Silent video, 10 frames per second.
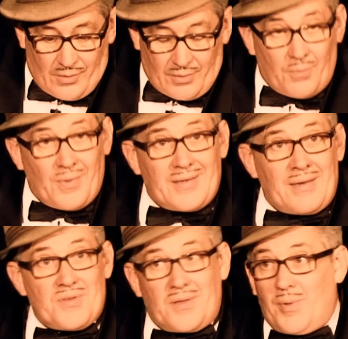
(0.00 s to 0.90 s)
Got right
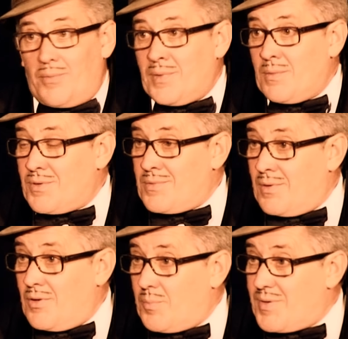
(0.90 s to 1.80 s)
down to the bottom, and there wasn't
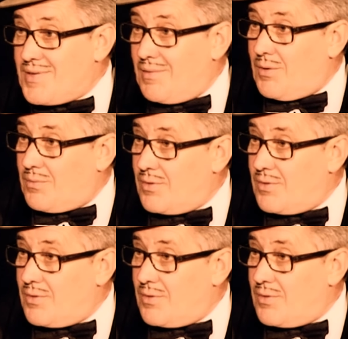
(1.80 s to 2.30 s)
another Brazil nut.